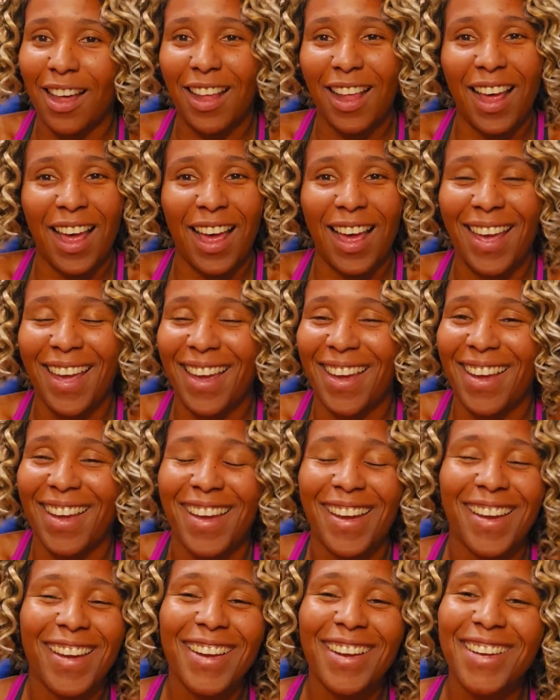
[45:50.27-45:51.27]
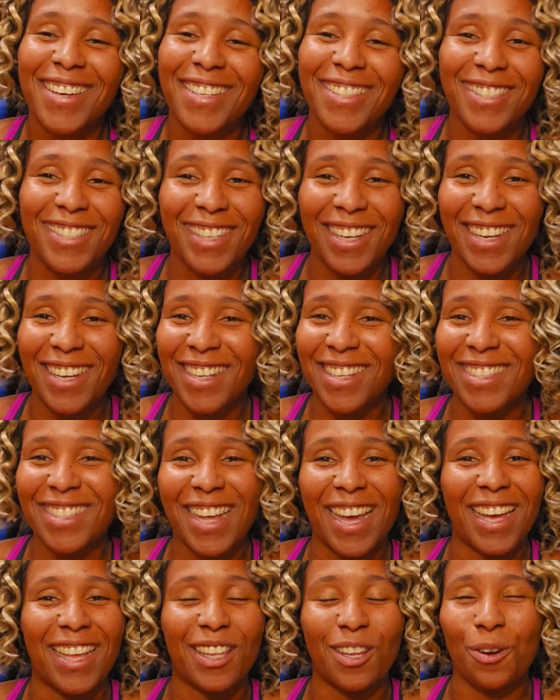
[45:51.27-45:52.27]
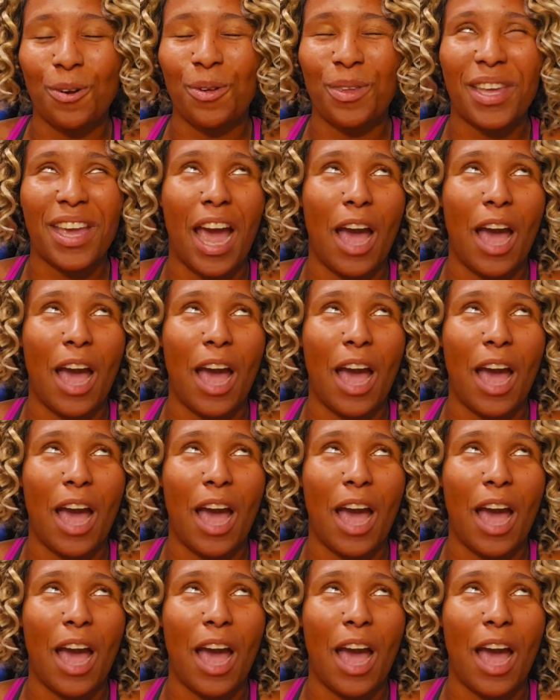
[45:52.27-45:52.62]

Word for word: like, Jen is like literally,